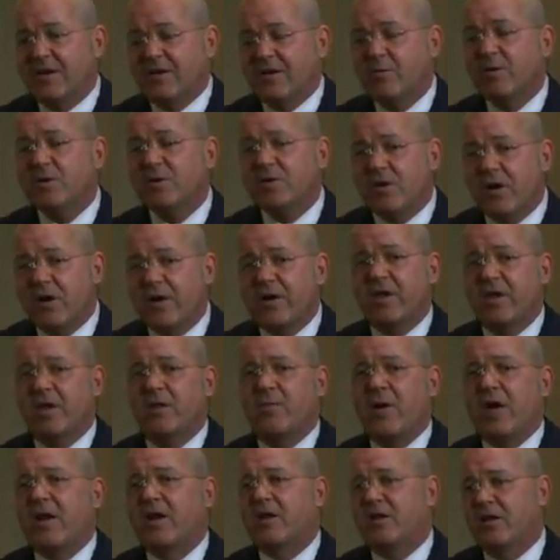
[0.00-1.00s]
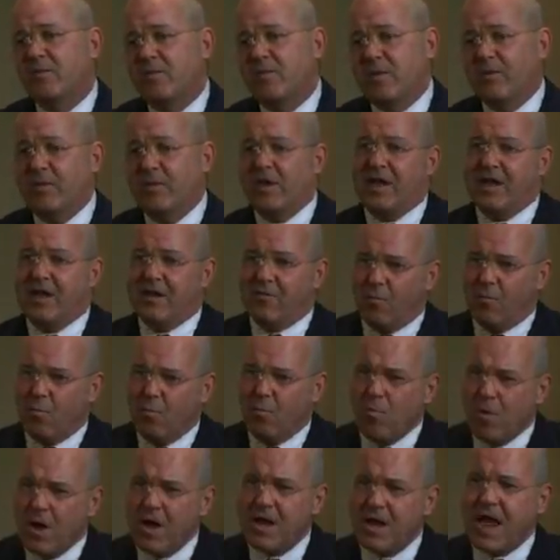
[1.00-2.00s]
We're talking about a commitment in
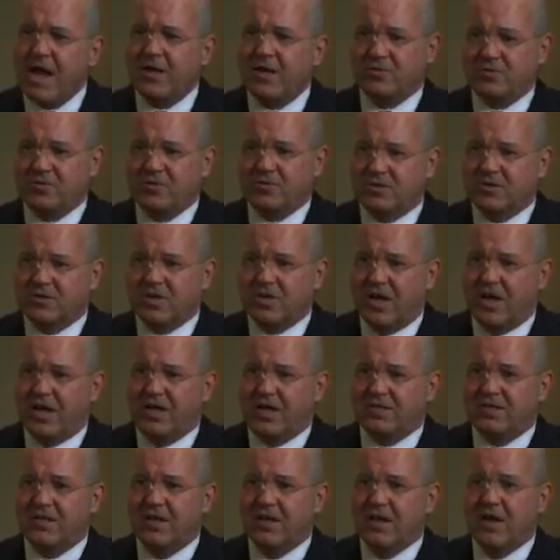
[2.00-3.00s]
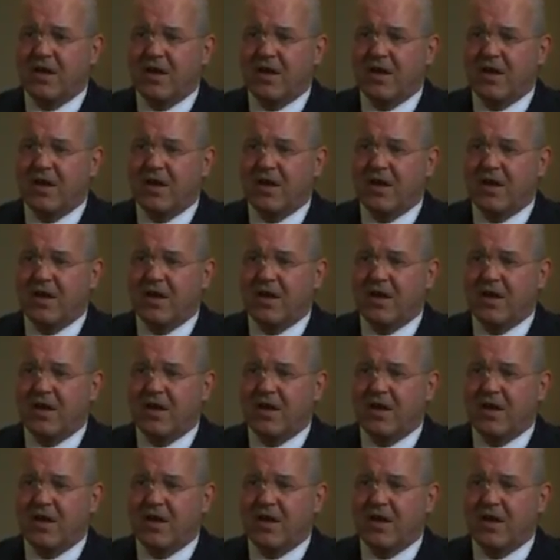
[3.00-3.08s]
one exercise